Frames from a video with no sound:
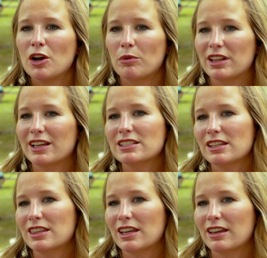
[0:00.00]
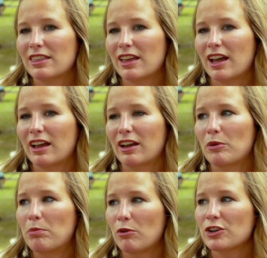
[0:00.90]
we like to think that
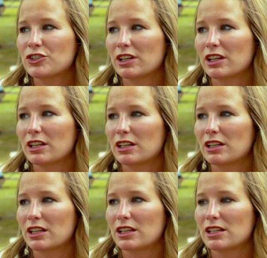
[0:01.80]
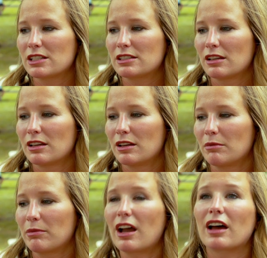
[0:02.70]
abortion is
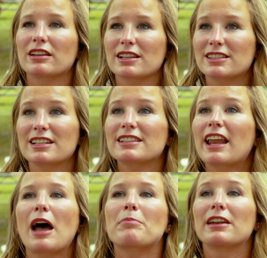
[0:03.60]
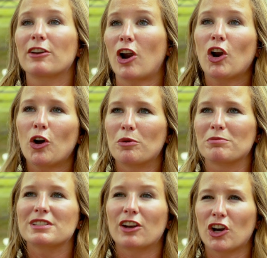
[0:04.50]
beyond us. It doesn't happen in our
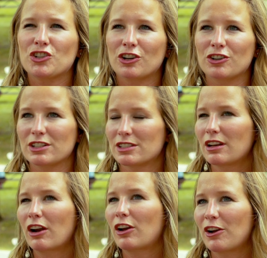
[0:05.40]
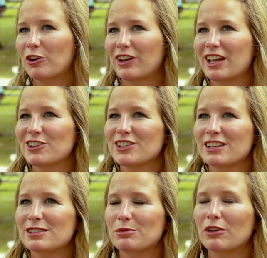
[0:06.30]
homes, in our churches, in our
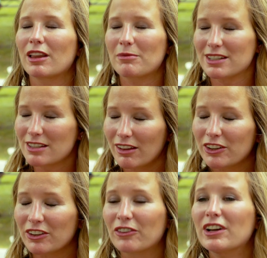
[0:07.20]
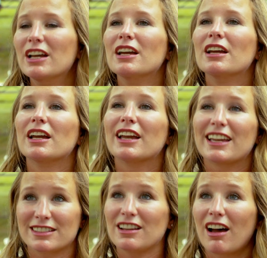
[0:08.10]
congregations. Well, let me tell you,
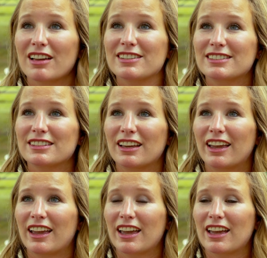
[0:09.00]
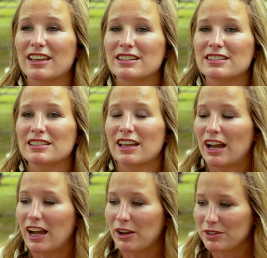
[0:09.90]
it does. And
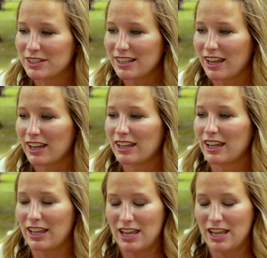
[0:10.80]
I would say